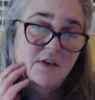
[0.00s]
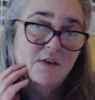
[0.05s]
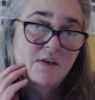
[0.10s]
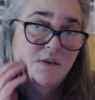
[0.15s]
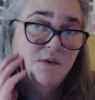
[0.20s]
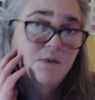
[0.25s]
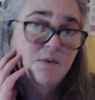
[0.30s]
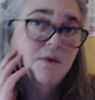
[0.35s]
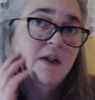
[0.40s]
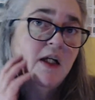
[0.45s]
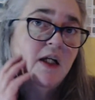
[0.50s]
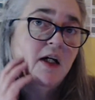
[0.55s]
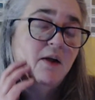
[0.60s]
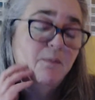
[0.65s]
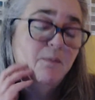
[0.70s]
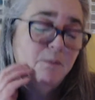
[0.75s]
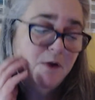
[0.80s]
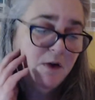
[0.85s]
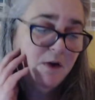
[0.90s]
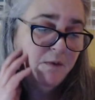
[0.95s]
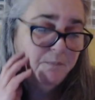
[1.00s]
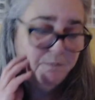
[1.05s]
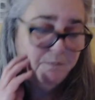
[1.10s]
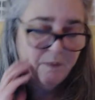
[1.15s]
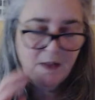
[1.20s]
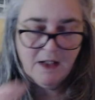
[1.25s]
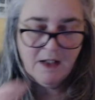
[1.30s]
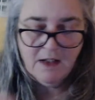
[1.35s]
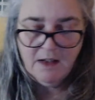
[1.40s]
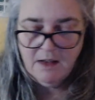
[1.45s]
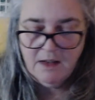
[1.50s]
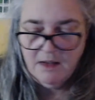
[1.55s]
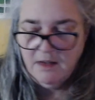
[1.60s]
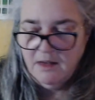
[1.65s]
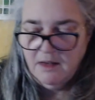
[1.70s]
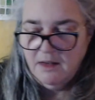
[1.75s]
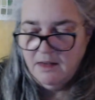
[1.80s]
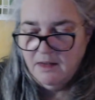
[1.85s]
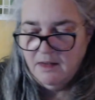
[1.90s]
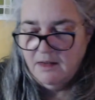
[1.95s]
it would help you.
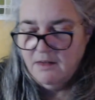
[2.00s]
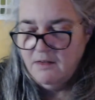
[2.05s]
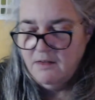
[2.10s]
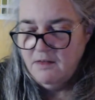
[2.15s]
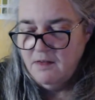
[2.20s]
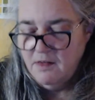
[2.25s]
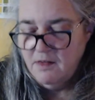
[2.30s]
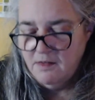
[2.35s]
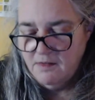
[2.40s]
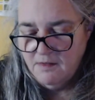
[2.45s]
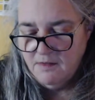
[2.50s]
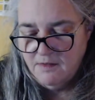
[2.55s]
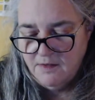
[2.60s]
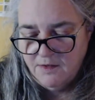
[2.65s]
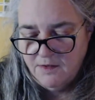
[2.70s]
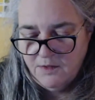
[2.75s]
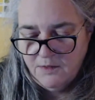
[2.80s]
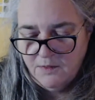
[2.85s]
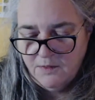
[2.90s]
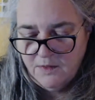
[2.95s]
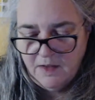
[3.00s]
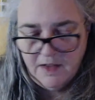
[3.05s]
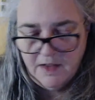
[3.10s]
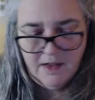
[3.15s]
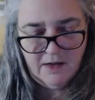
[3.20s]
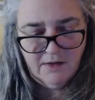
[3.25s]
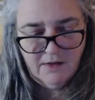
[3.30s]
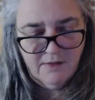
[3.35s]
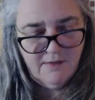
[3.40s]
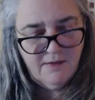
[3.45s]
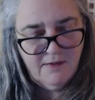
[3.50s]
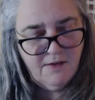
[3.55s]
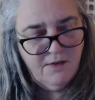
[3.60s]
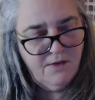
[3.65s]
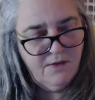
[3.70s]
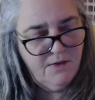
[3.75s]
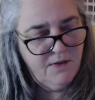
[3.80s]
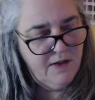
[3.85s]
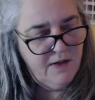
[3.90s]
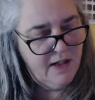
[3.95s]
So I
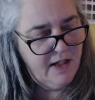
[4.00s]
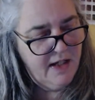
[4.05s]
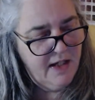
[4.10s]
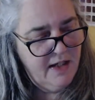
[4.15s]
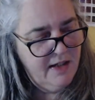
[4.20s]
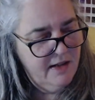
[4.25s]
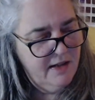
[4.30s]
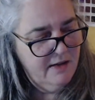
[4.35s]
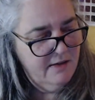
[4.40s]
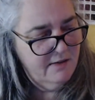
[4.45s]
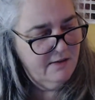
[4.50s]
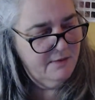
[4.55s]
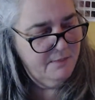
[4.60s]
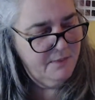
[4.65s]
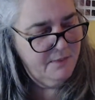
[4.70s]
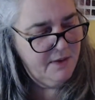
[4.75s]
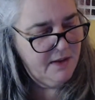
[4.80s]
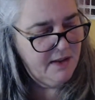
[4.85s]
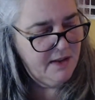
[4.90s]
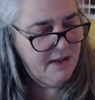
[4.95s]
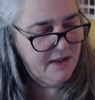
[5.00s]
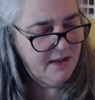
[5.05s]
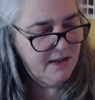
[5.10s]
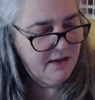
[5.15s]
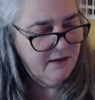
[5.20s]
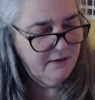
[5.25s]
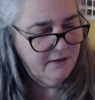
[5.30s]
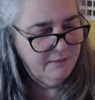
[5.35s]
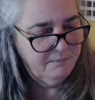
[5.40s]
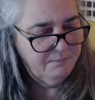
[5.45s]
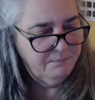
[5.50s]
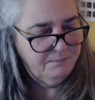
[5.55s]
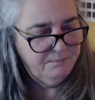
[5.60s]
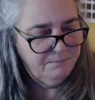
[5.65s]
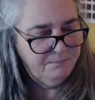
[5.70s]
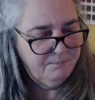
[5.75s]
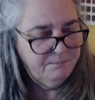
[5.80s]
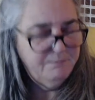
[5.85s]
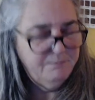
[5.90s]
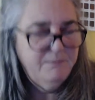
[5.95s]
also had my
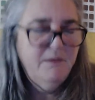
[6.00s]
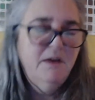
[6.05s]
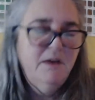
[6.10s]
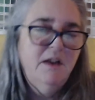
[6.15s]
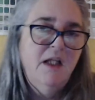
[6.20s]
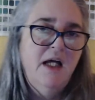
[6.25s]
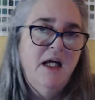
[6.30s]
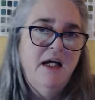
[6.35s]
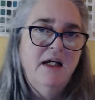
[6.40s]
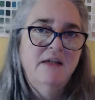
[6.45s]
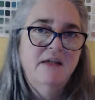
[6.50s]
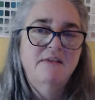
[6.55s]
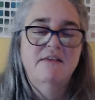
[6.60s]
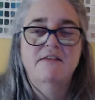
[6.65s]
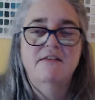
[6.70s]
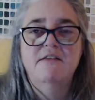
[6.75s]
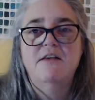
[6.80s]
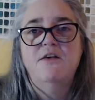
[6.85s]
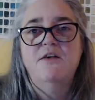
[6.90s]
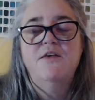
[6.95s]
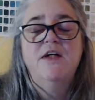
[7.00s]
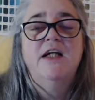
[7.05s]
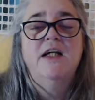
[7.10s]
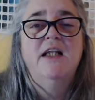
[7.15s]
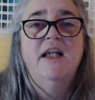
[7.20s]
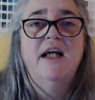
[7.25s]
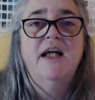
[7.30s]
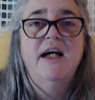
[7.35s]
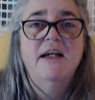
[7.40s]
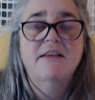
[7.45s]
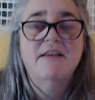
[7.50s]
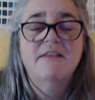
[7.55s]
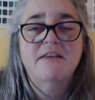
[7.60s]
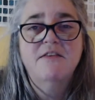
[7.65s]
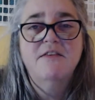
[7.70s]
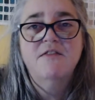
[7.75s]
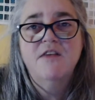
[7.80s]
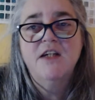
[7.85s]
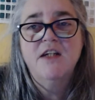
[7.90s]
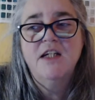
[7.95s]
last sewing class
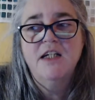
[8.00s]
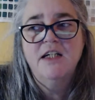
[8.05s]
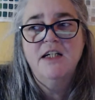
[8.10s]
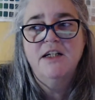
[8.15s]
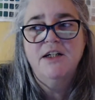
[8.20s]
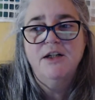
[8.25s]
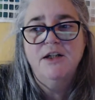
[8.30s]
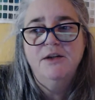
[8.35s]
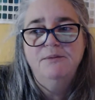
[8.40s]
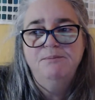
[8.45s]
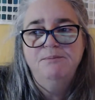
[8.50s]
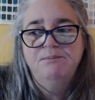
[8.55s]
of the year.